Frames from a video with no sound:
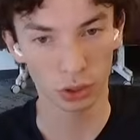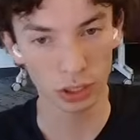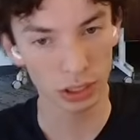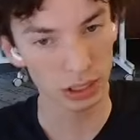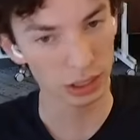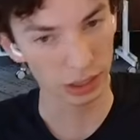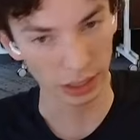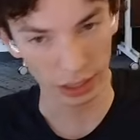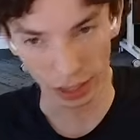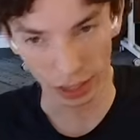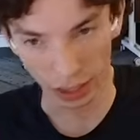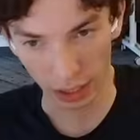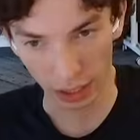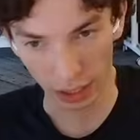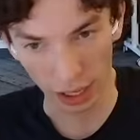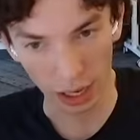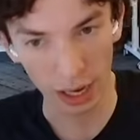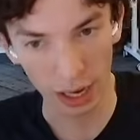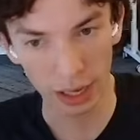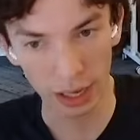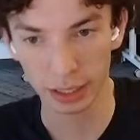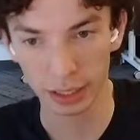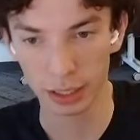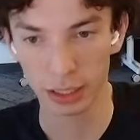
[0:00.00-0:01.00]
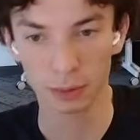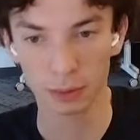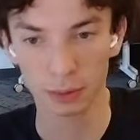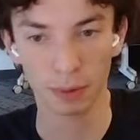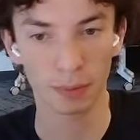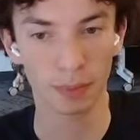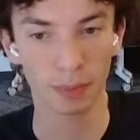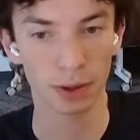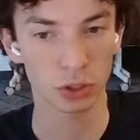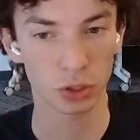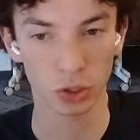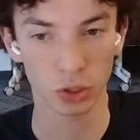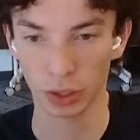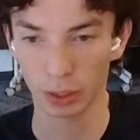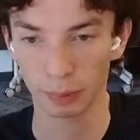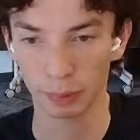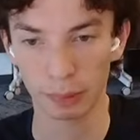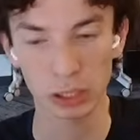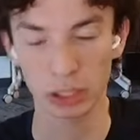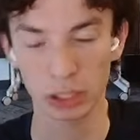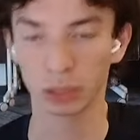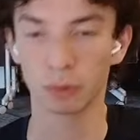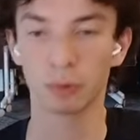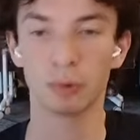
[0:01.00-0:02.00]
is like a highly experimental, like
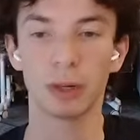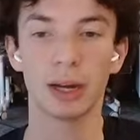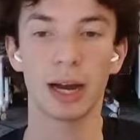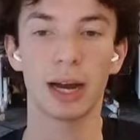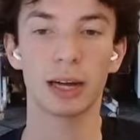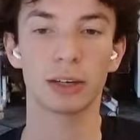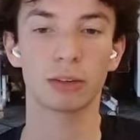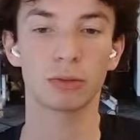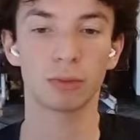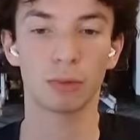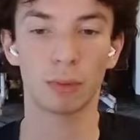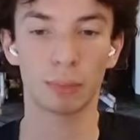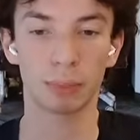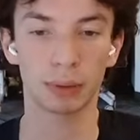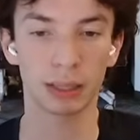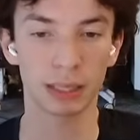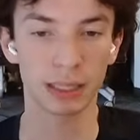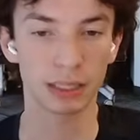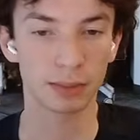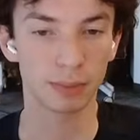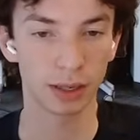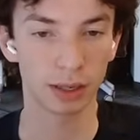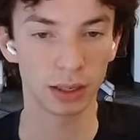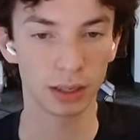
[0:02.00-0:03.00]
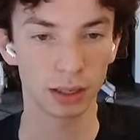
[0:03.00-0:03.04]
basically React replacement,